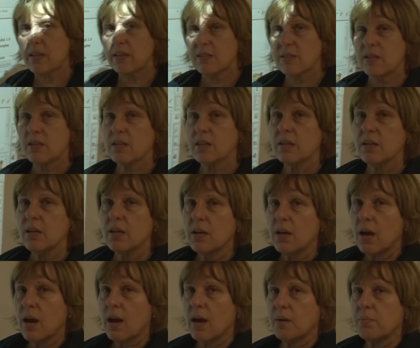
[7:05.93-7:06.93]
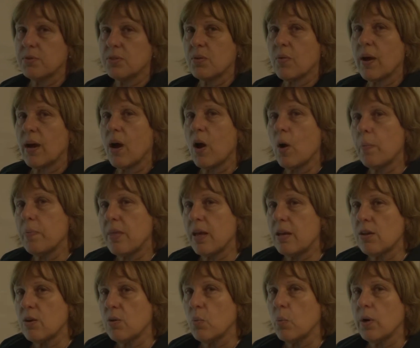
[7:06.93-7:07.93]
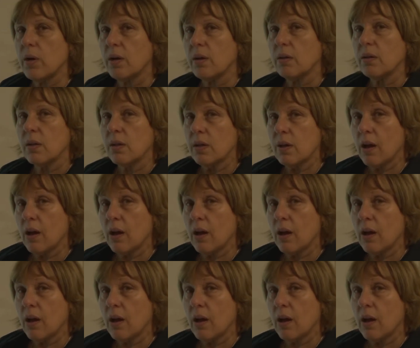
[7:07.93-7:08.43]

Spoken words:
easier, so I hope that you will.